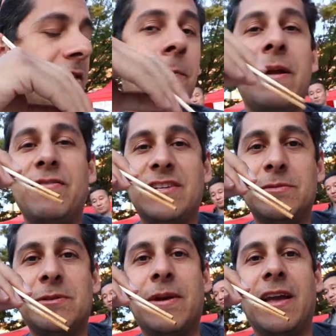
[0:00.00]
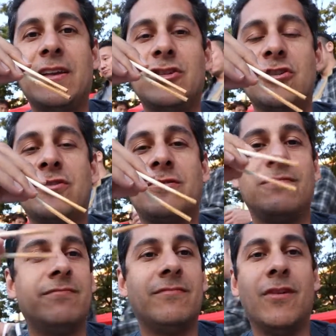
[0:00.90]
the beef seems to be just
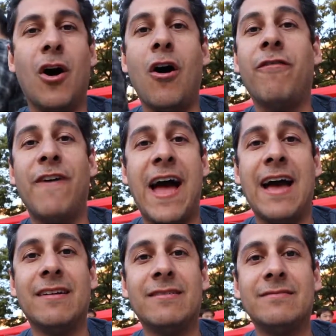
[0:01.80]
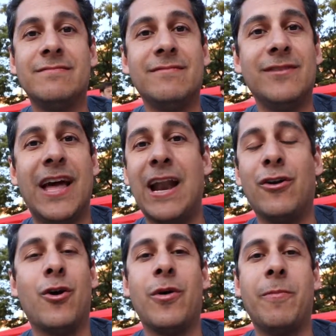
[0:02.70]
all fat, and I
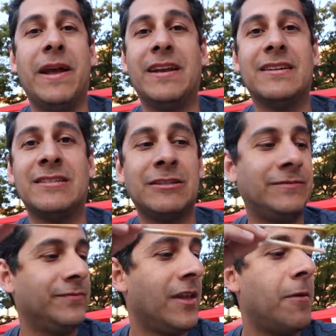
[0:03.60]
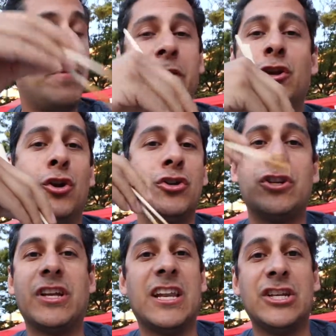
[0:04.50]
don't know where the meat is but the noodles
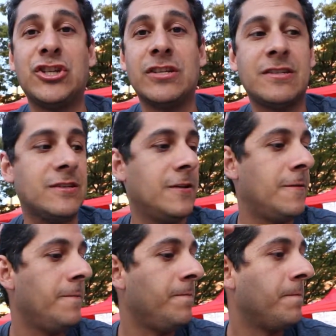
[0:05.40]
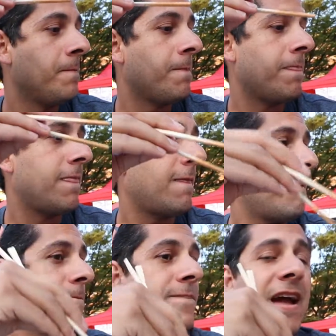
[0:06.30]
are delicious.
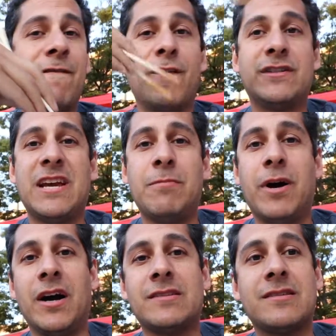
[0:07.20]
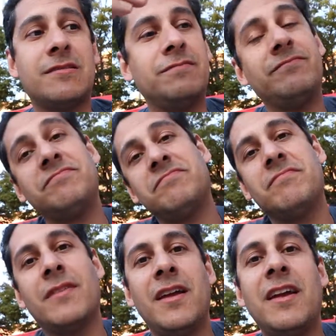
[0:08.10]
And for 10 bucks,
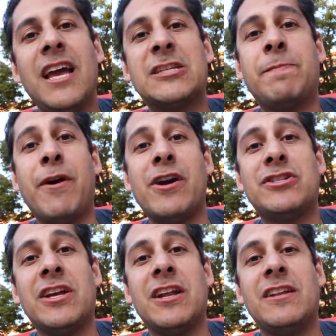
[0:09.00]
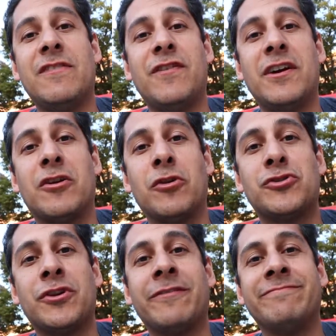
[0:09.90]
experiencing a different
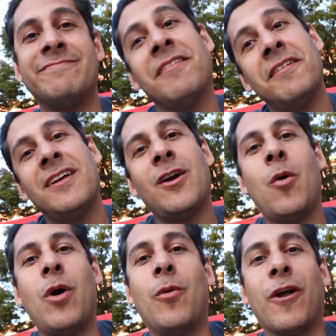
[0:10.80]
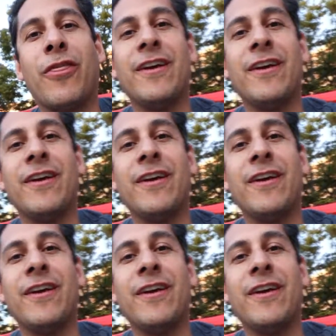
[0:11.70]
culture. Well worth